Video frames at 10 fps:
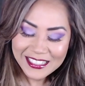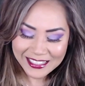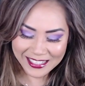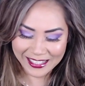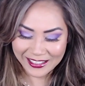
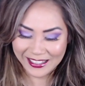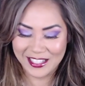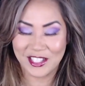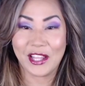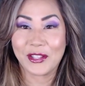kill
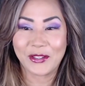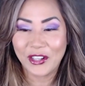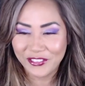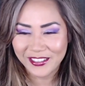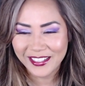each other
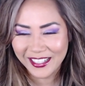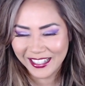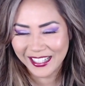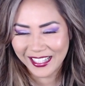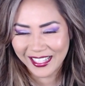over.
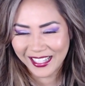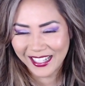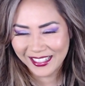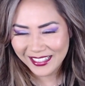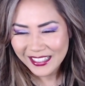
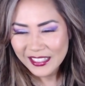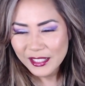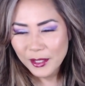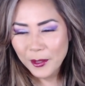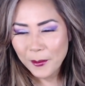
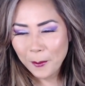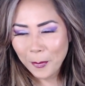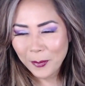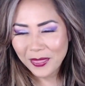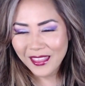I'm
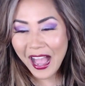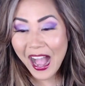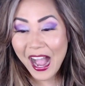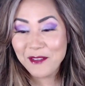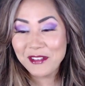
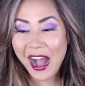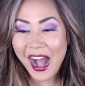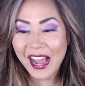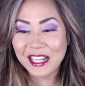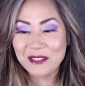
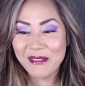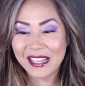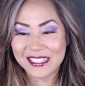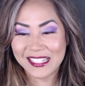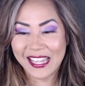not a
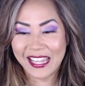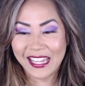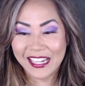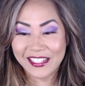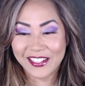messy
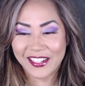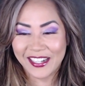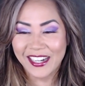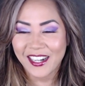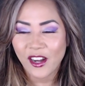
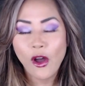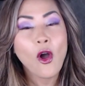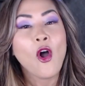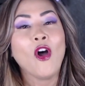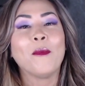eater!
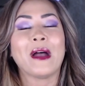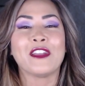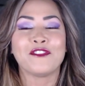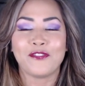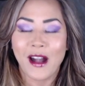Oh my
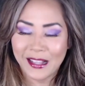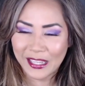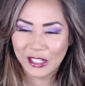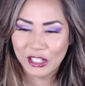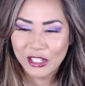
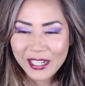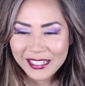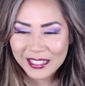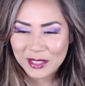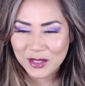fucking
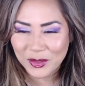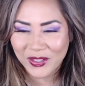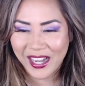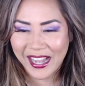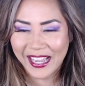goodness, you
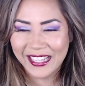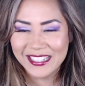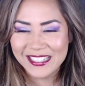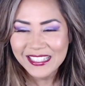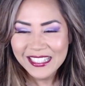
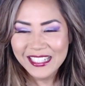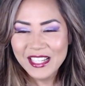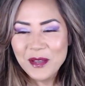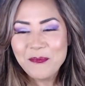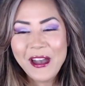guys.
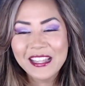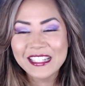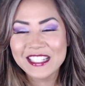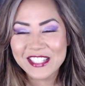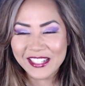
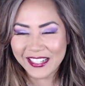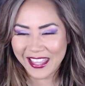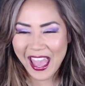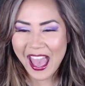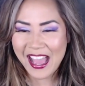Punisher
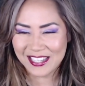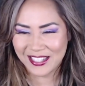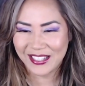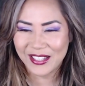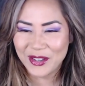Cash,
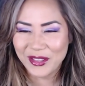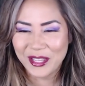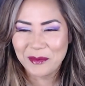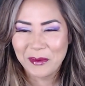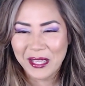hello
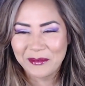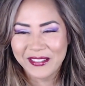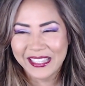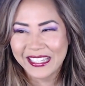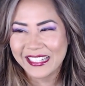there,
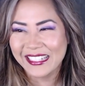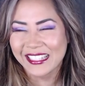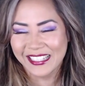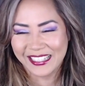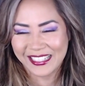
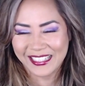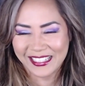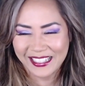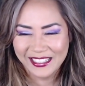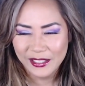baby.
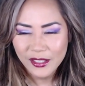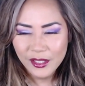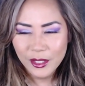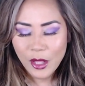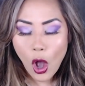
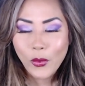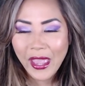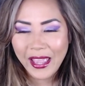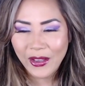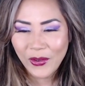
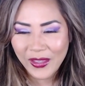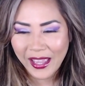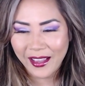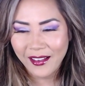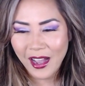Okay,
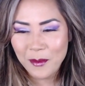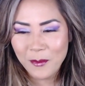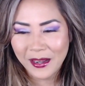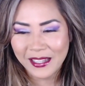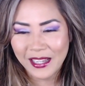I'm
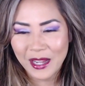ready.